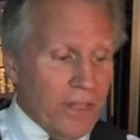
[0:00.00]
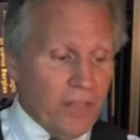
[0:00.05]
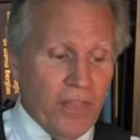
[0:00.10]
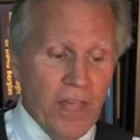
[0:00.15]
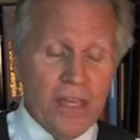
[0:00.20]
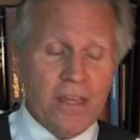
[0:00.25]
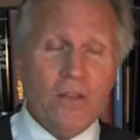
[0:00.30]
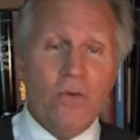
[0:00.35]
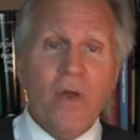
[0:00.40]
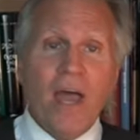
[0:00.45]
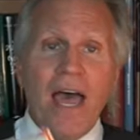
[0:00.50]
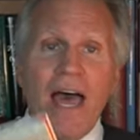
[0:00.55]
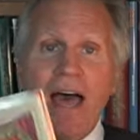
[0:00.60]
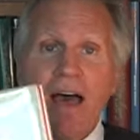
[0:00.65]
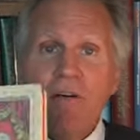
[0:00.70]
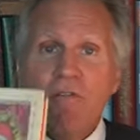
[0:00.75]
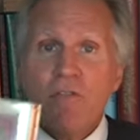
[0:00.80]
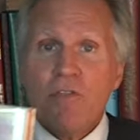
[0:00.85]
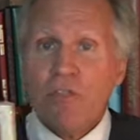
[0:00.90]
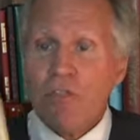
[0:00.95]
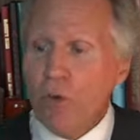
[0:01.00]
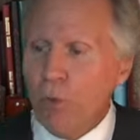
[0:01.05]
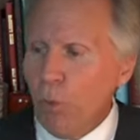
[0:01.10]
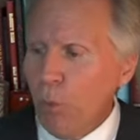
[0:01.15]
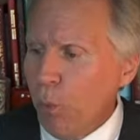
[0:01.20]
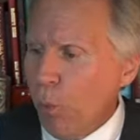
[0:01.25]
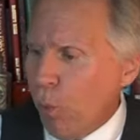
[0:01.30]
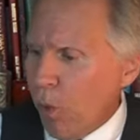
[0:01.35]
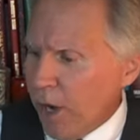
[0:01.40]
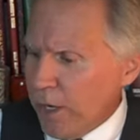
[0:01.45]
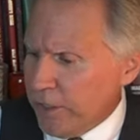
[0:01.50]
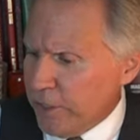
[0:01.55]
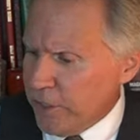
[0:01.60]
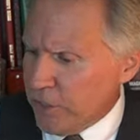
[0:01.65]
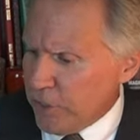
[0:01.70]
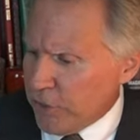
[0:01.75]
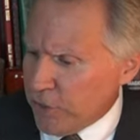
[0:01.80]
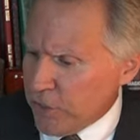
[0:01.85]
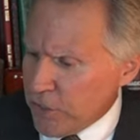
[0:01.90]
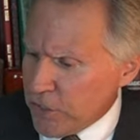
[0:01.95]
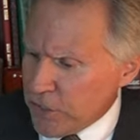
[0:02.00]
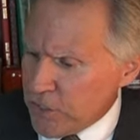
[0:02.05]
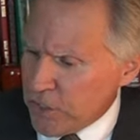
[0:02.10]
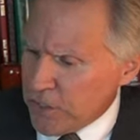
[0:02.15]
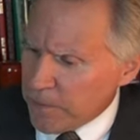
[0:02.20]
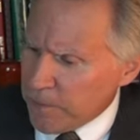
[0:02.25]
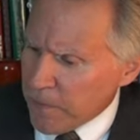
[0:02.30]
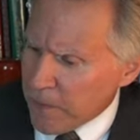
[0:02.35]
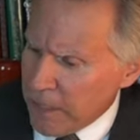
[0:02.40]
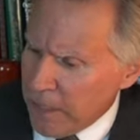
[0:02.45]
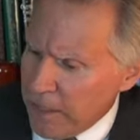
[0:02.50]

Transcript: Then you have the wonders,